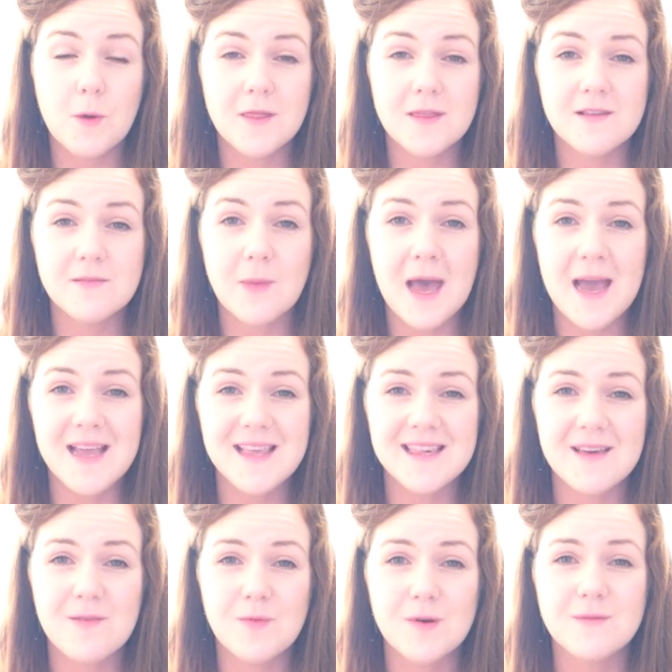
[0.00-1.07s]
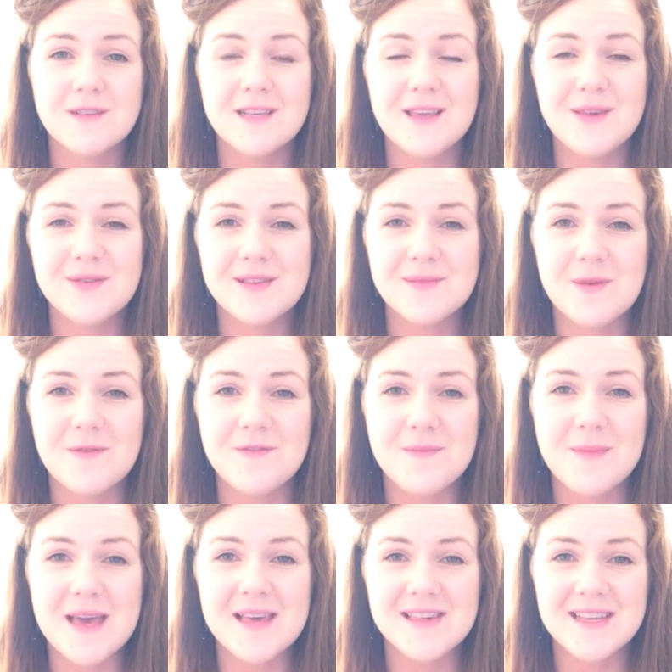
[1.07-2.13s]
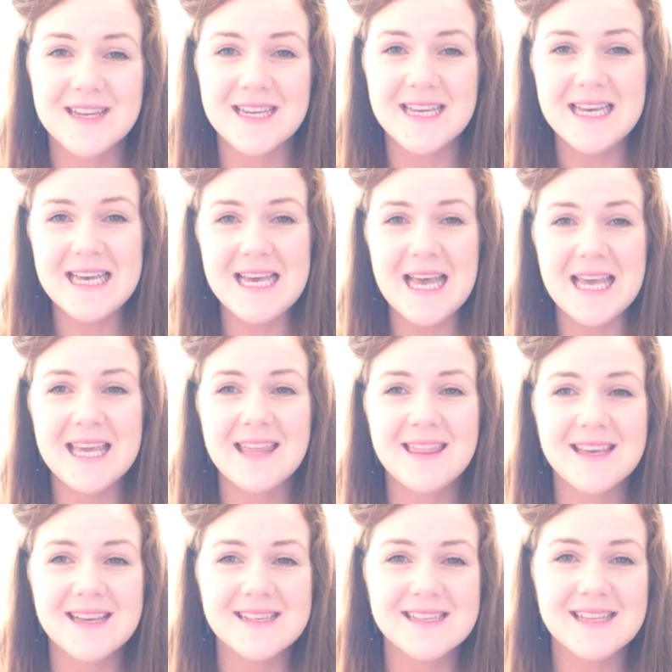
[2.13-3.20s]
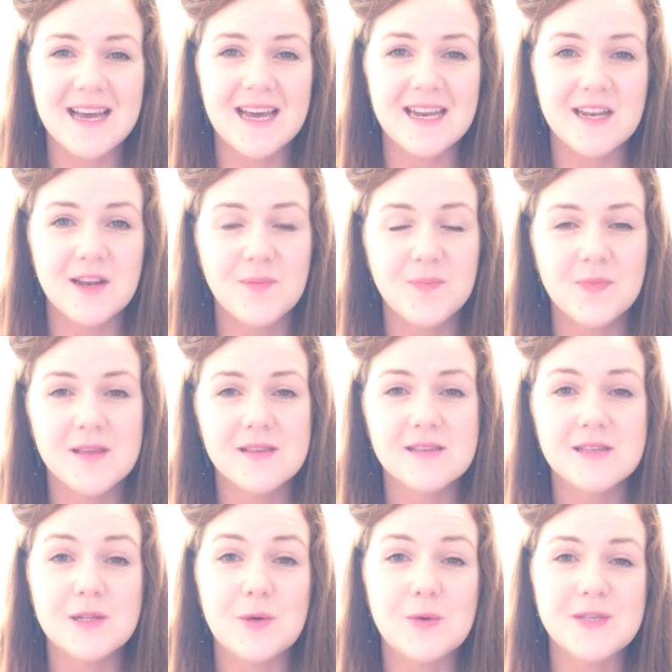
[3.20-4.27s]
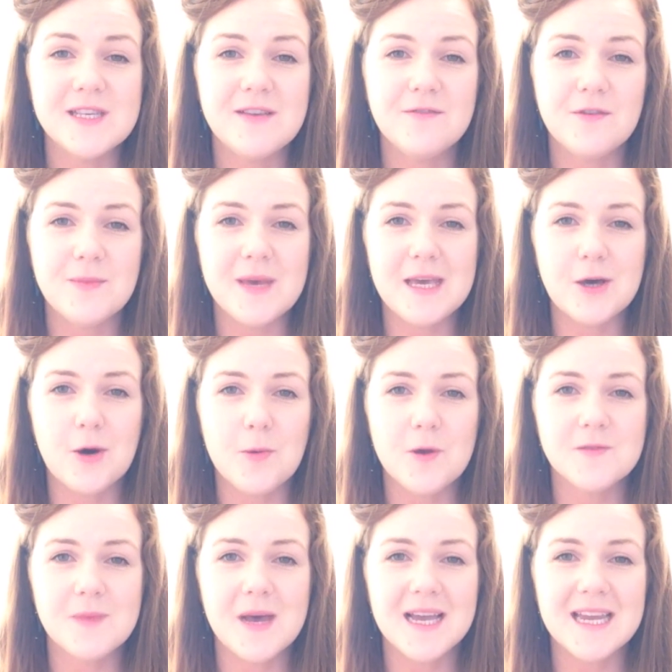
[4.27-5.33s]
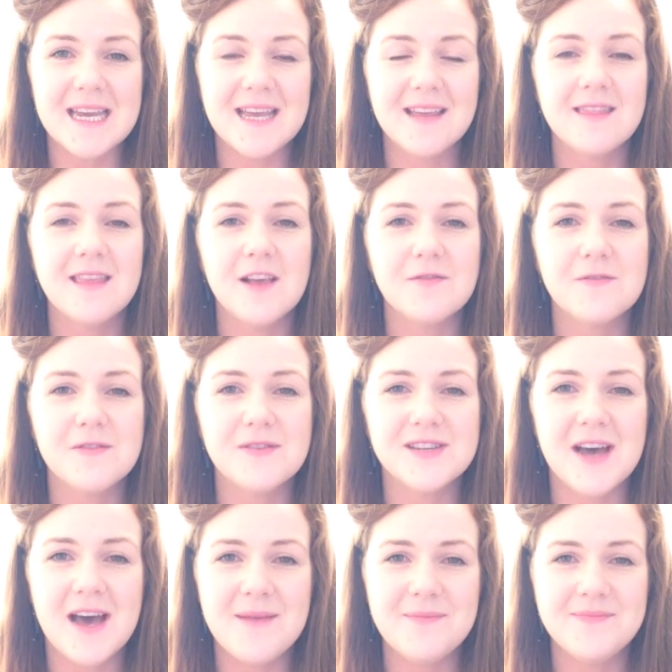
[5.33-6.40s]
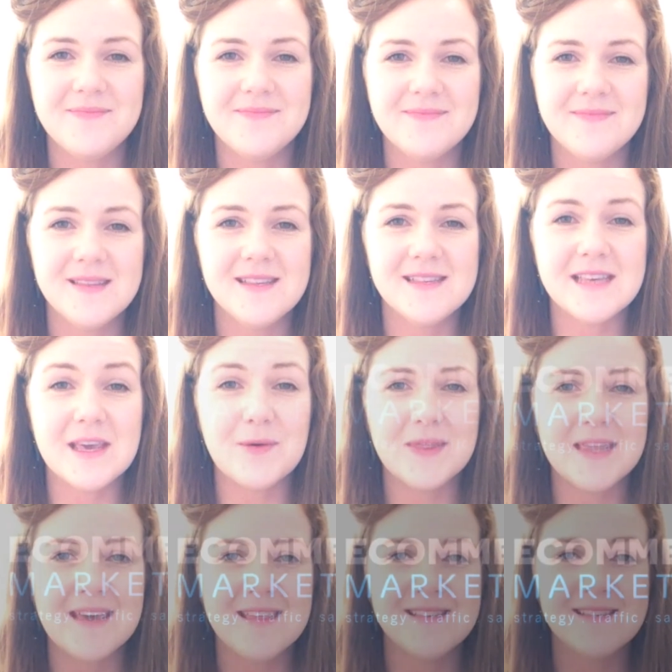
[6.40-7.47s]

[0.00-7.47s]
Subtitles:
on this page and we'll send you some information and get things started. This is Lucy from E-Commerce Marketing. Thanks for your time. See you on the other